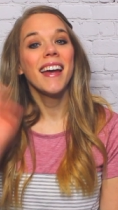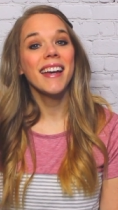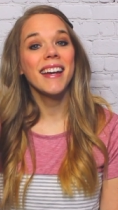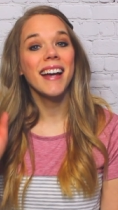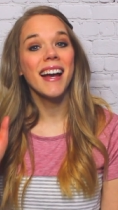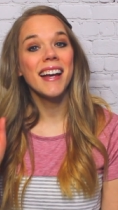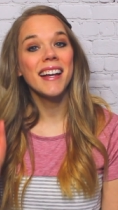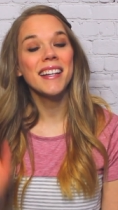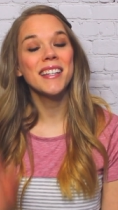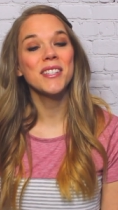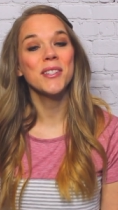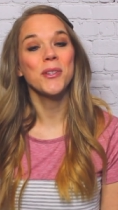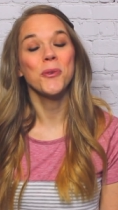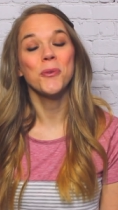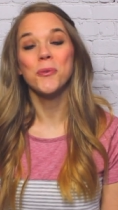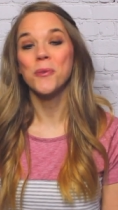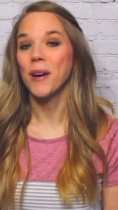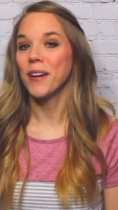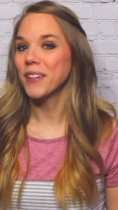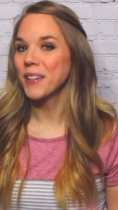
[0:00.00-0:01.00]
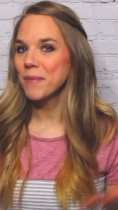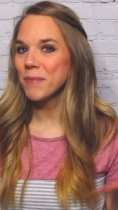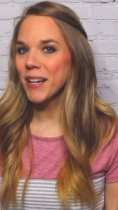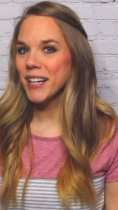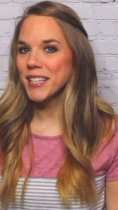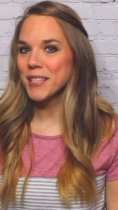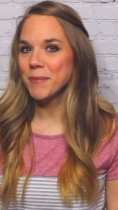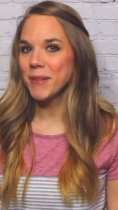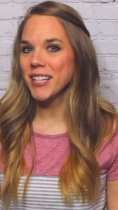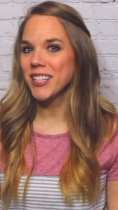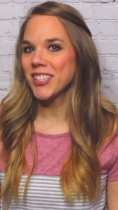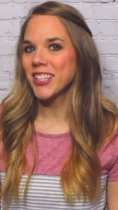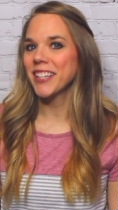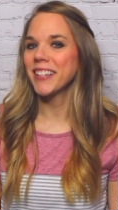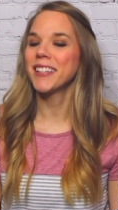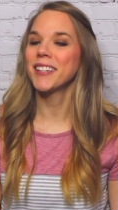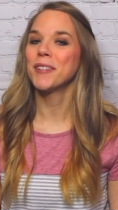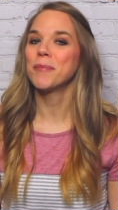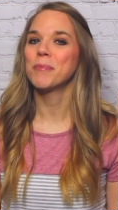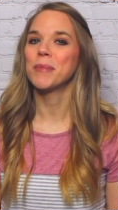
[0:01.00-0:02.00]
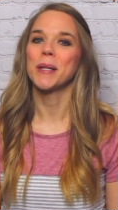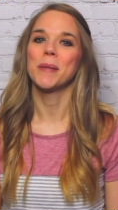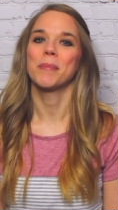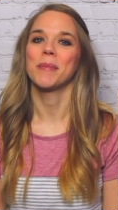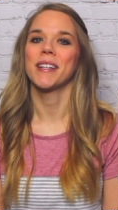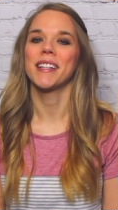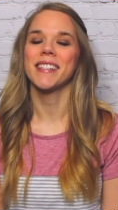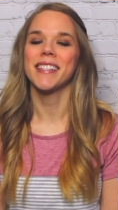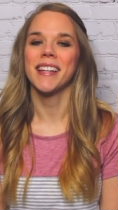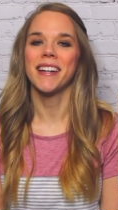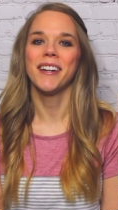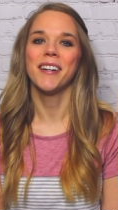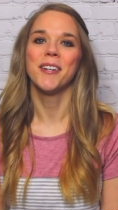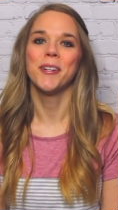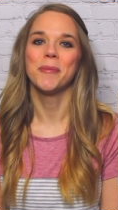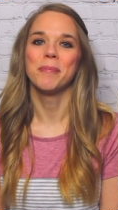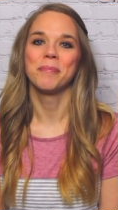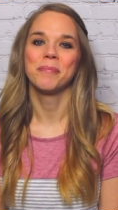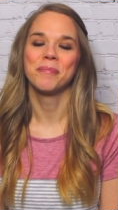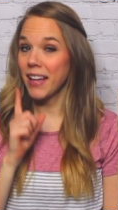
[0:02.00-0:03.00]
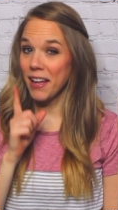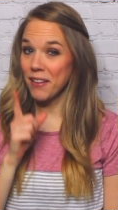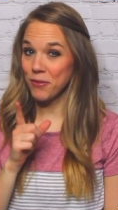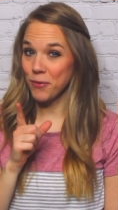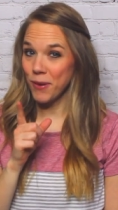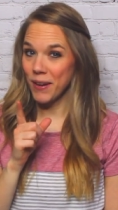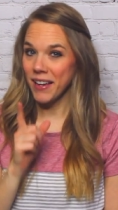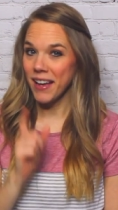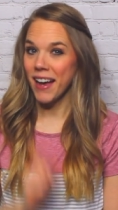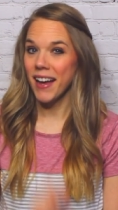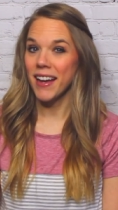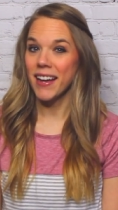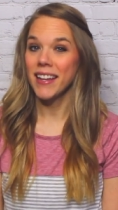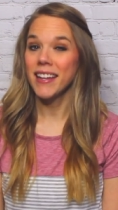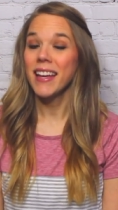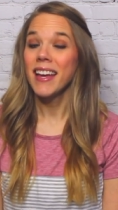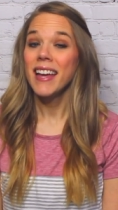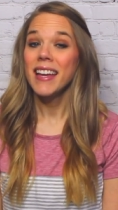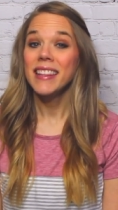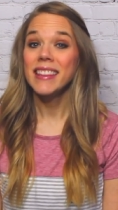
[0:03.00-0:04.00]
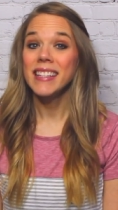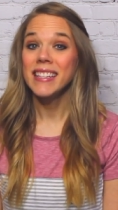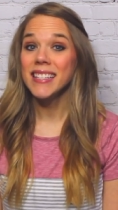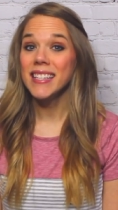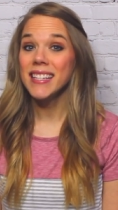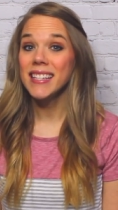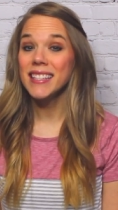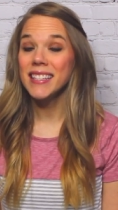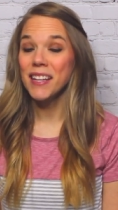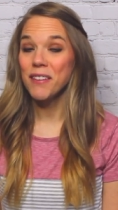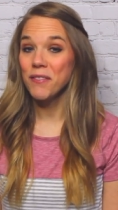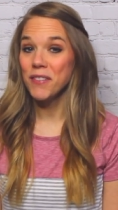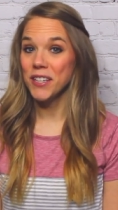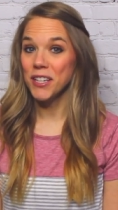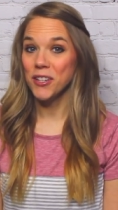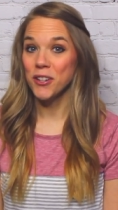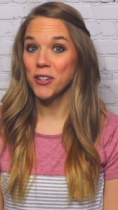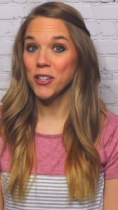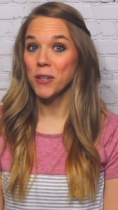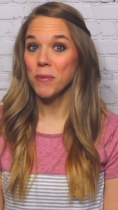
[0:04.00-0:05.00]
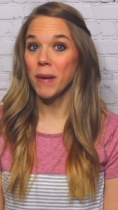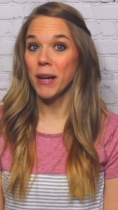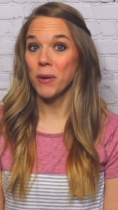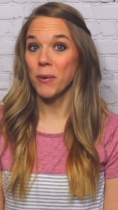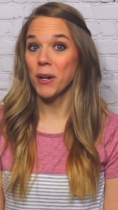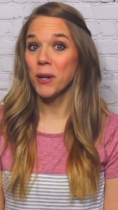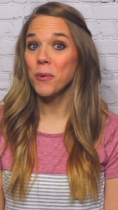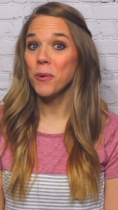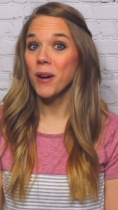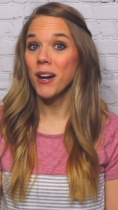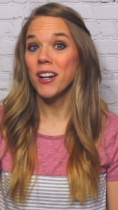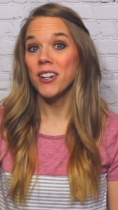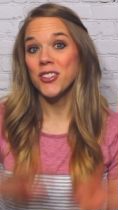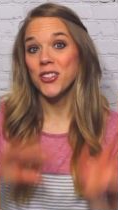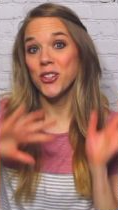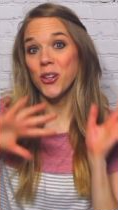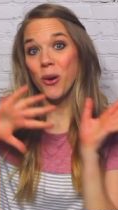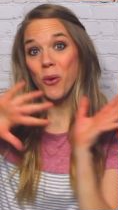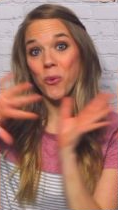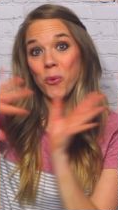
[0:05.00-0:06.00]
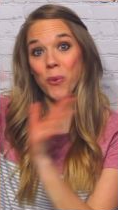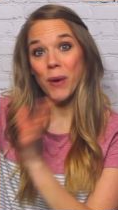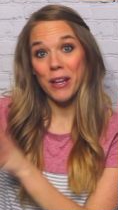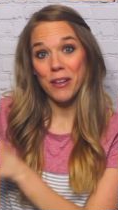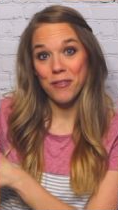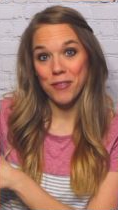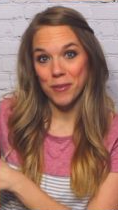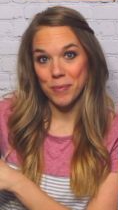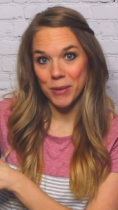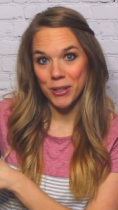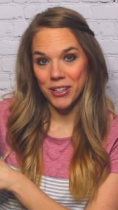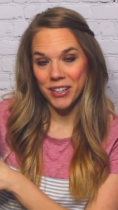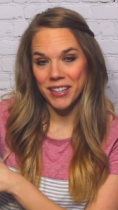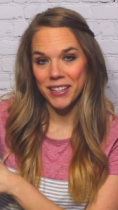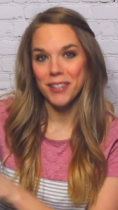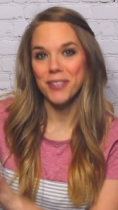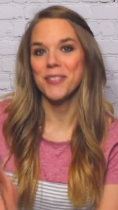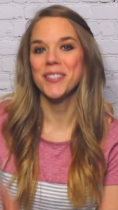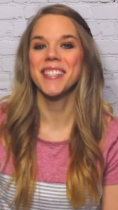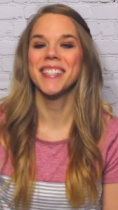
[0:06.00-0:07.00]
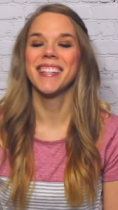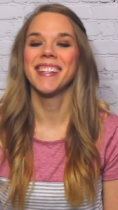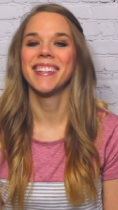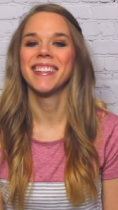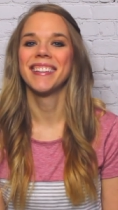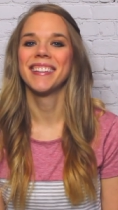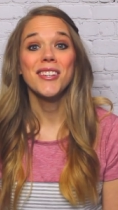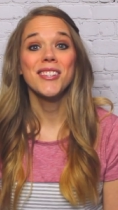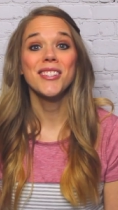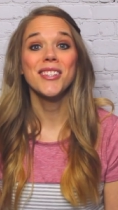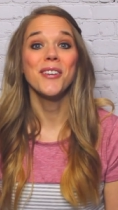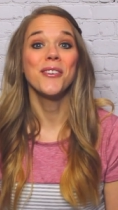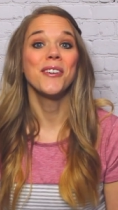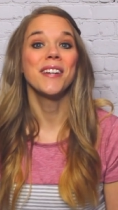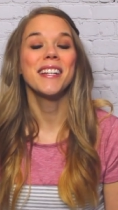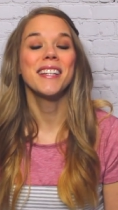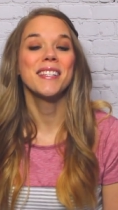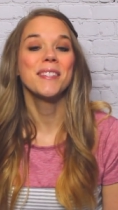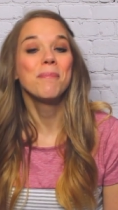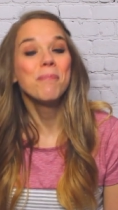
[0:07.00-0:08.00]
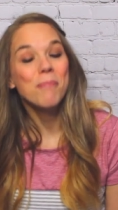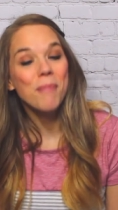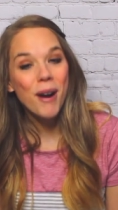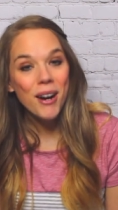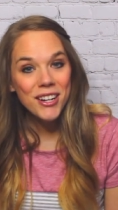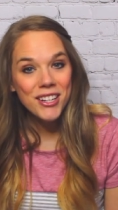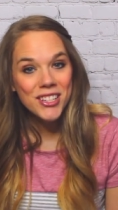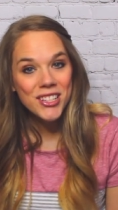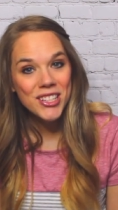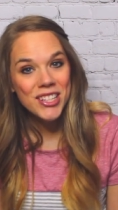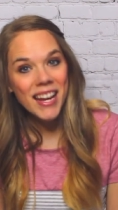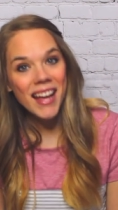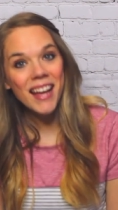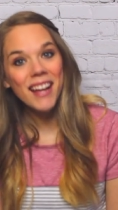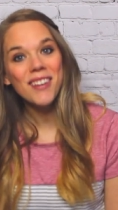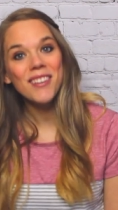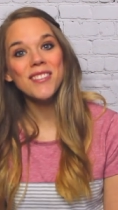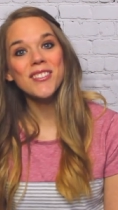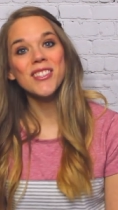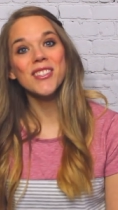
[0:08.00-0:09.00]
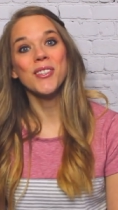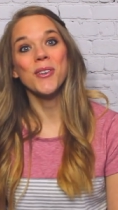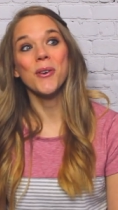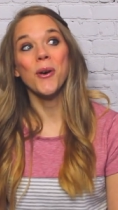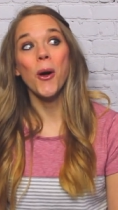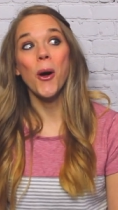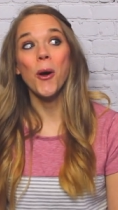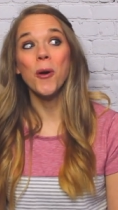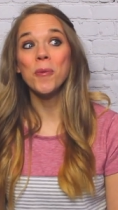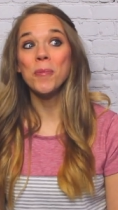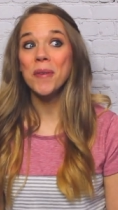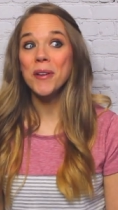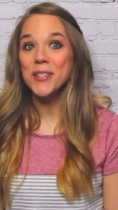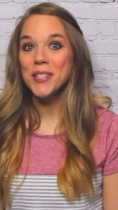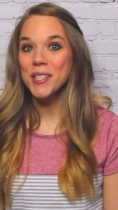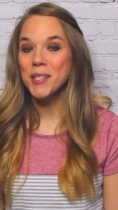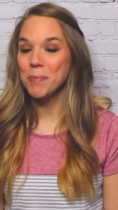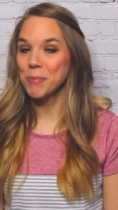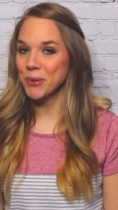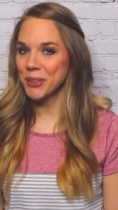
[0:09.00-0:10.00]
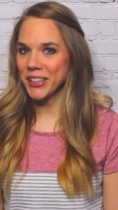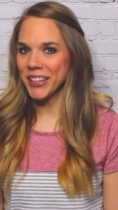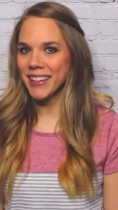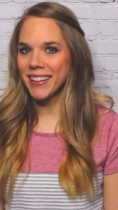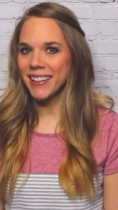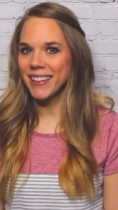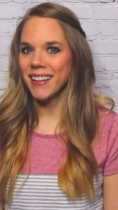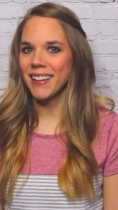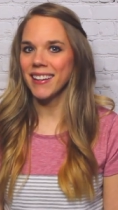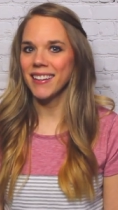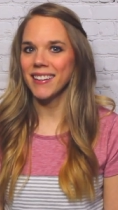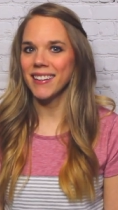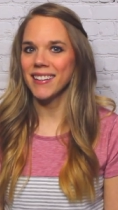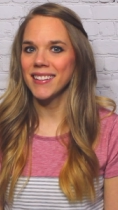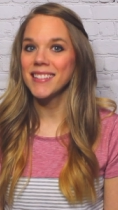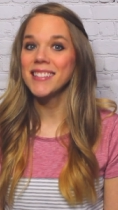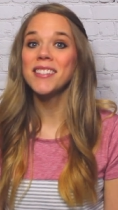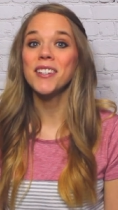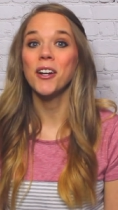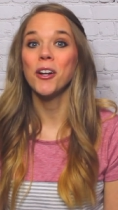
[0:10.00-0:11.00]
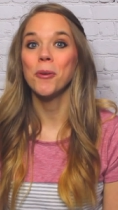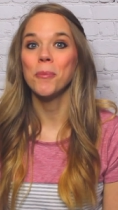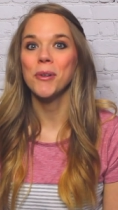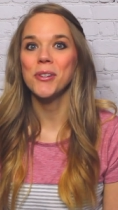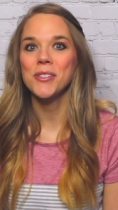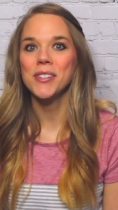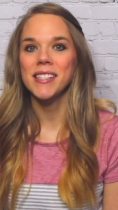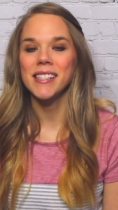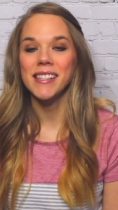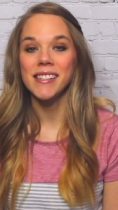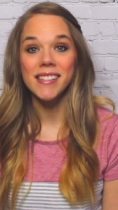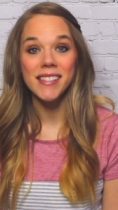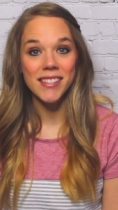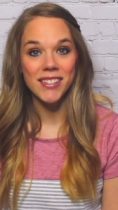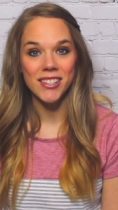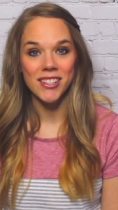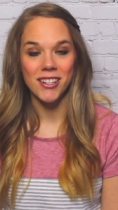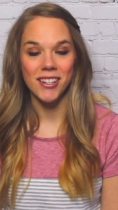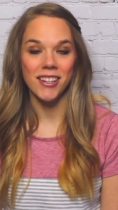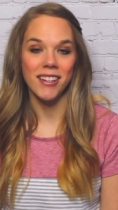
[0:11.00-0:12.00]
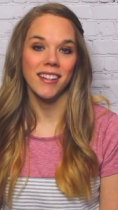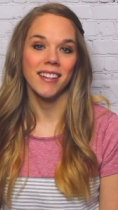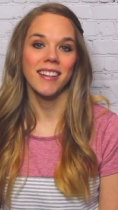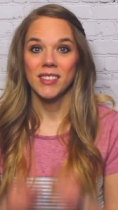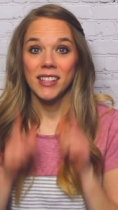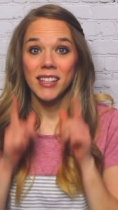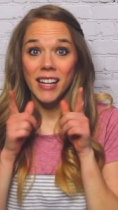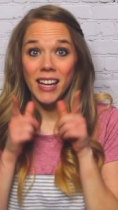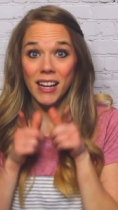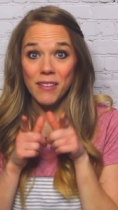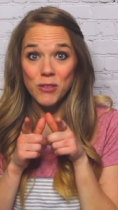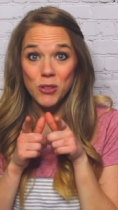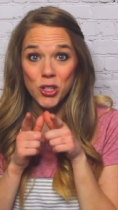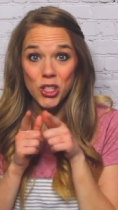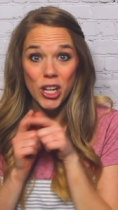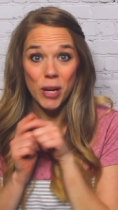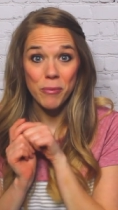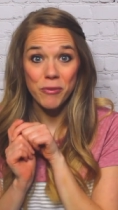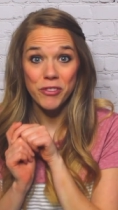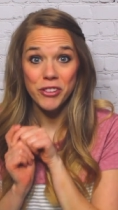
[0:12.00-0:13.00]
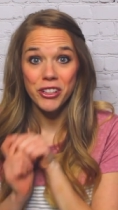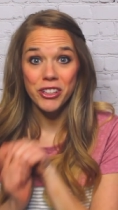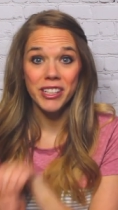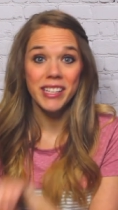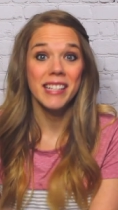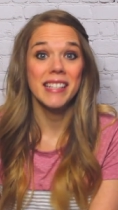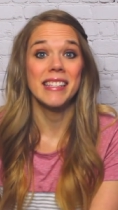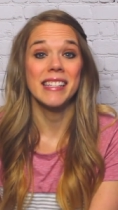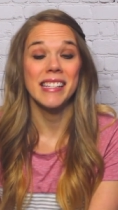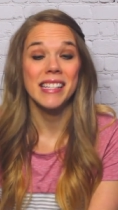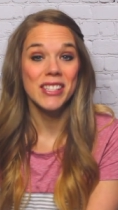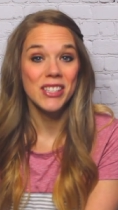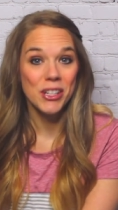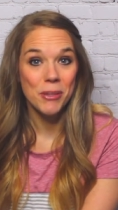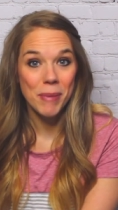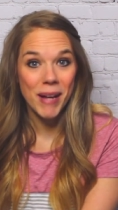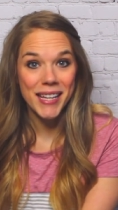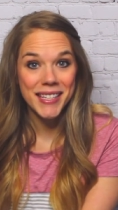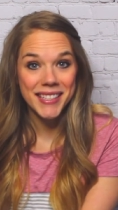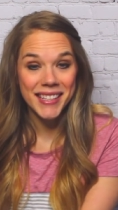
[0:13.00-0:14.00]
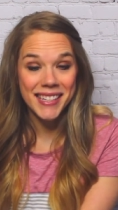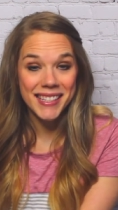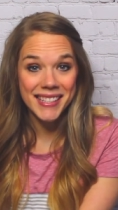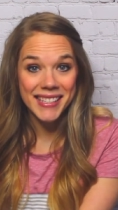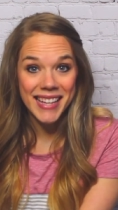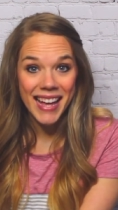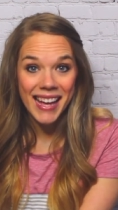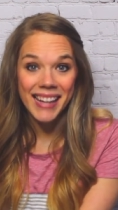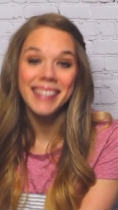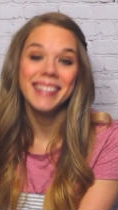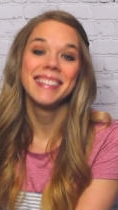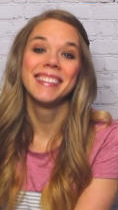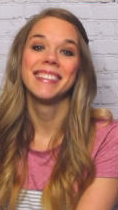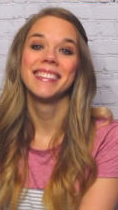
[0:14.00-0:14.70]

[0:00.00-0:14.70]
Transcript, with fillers: Hey guys, welcome back to my channel, Britt Brings It Home. FYI, this is a video you might want to watch away from your kiddos. So it is March now, so almost spring and almost Easter. Have you shopped for your kids' Easter baskets yet?